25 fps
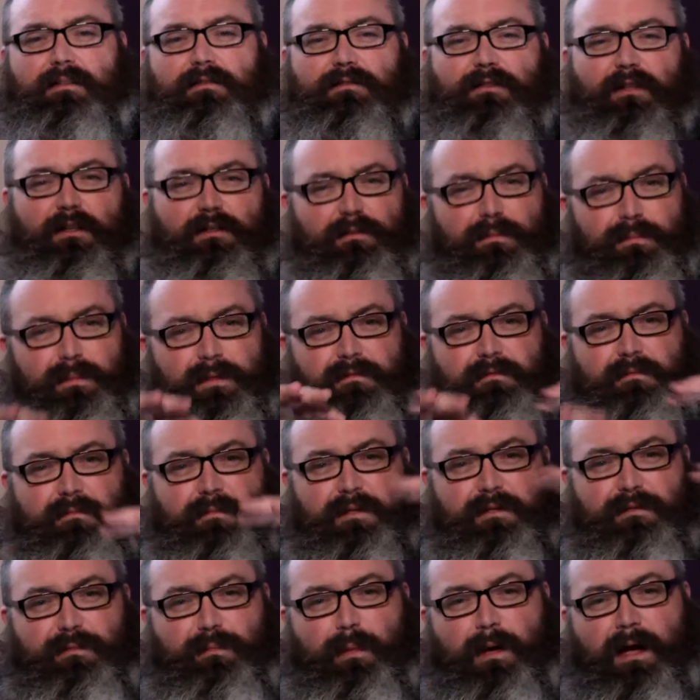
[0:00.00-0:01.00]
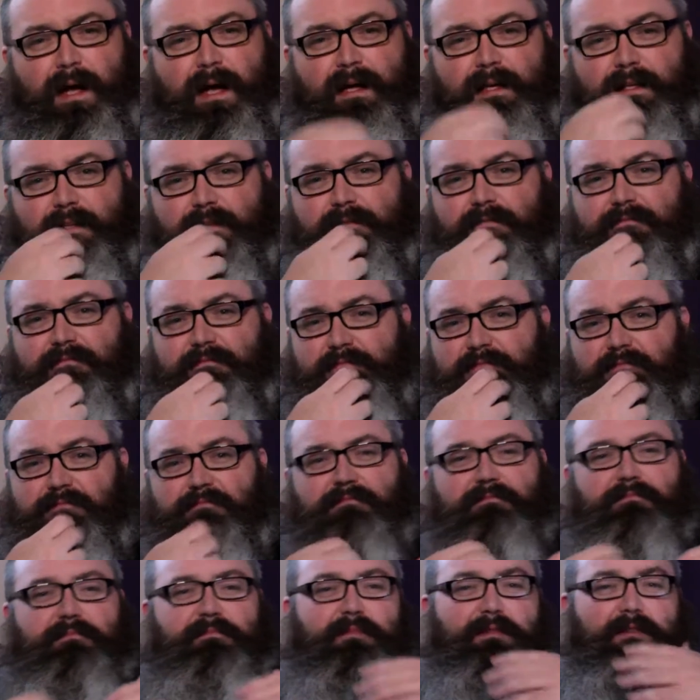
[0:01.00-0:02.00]
So it's a bit of a mixed bag,
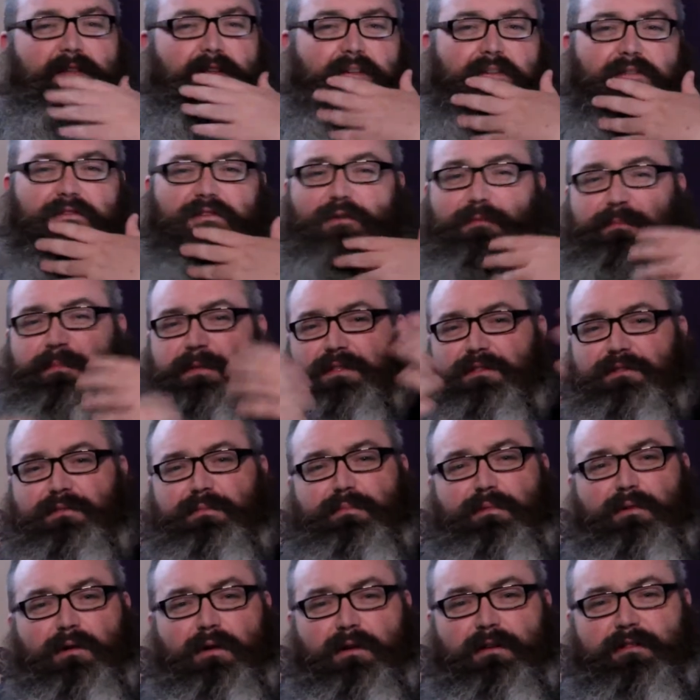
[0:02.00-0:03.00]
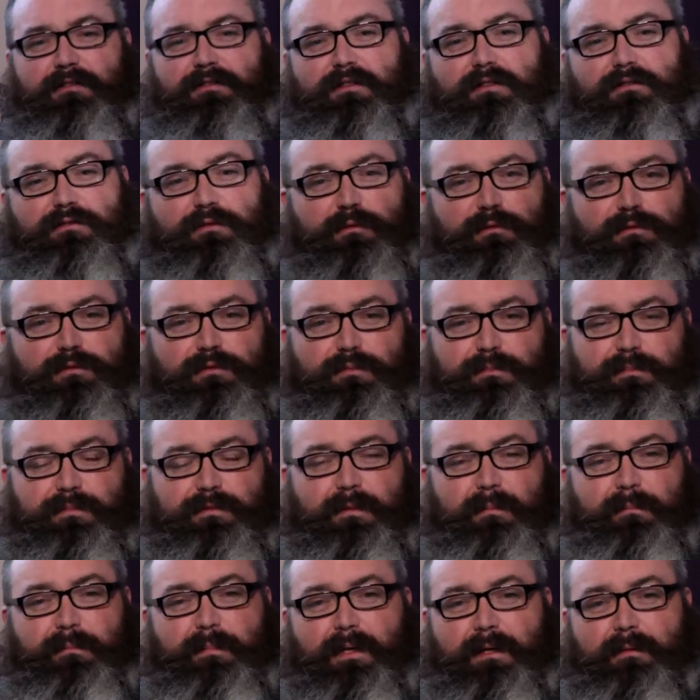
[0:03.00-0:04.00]
but you'd be surprised. I talked to
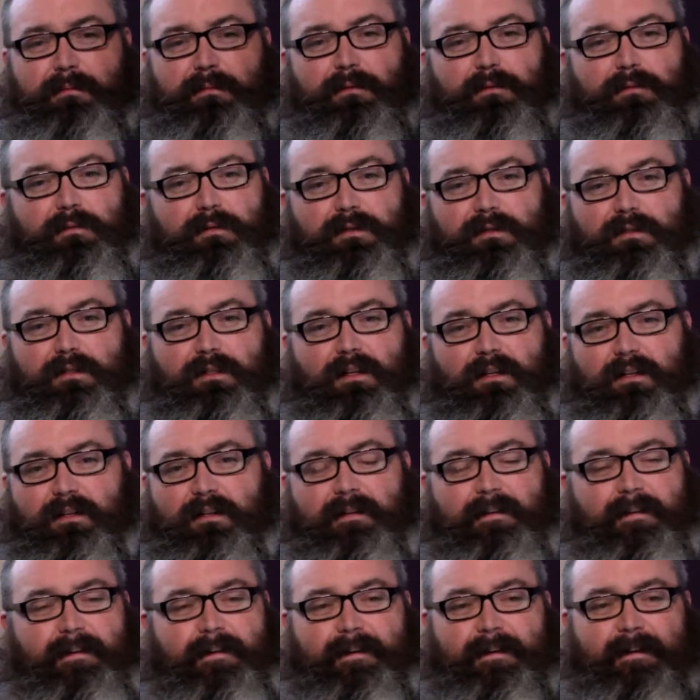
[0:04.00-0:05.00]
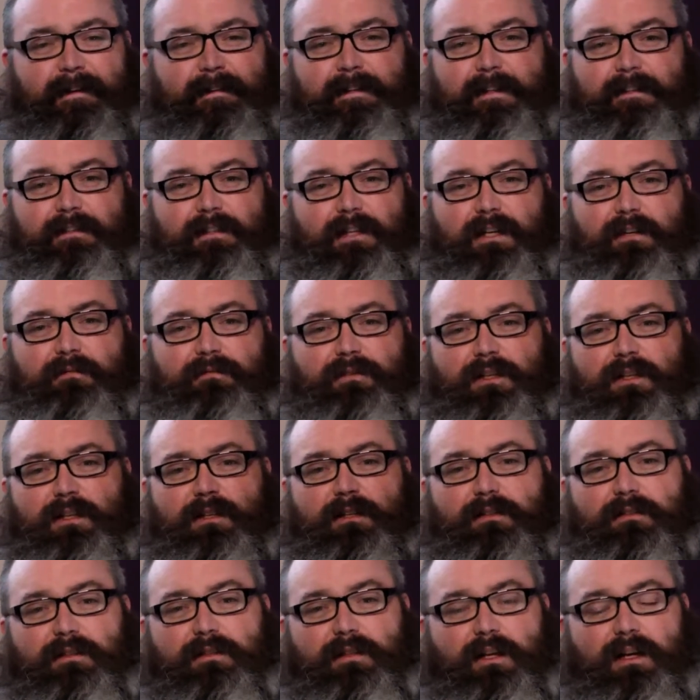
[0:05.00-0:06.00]
some people and they don't have a
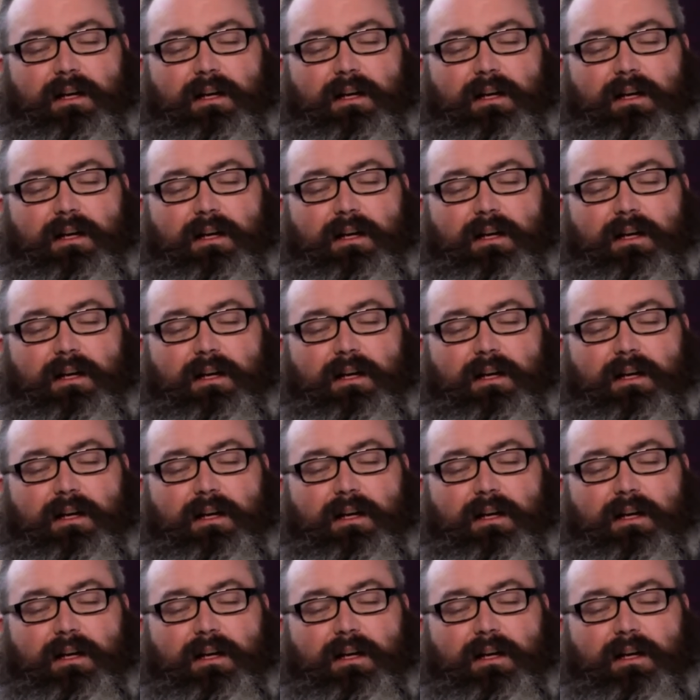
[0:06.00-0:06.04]
clue.